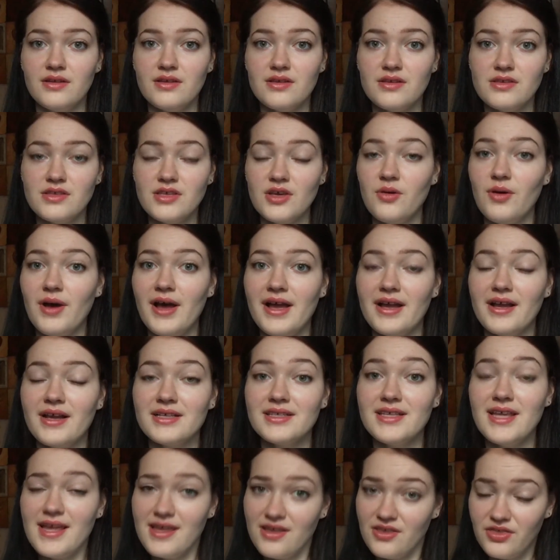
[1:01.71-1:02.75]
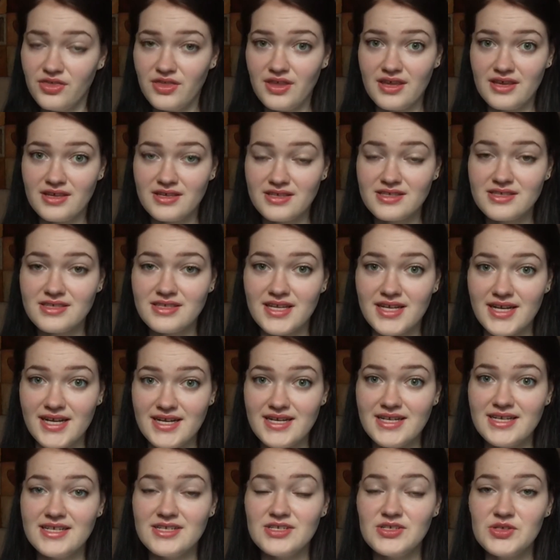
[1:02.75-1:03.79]
So I got 8 things that I
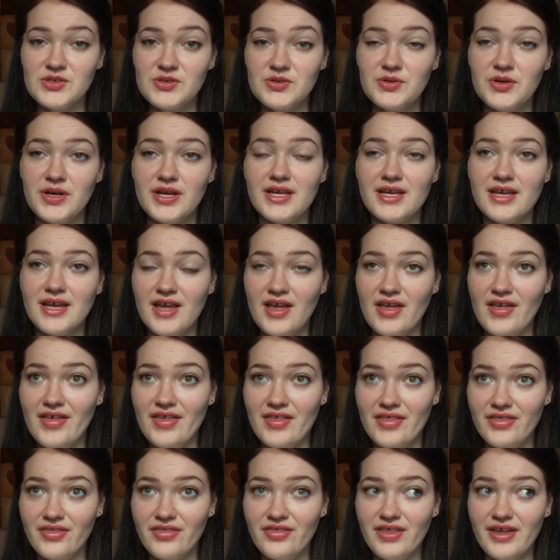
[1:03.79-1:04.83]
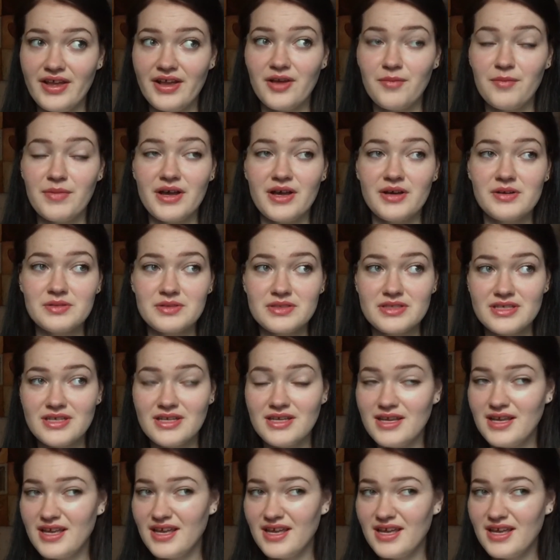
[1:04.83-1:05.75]
need to think about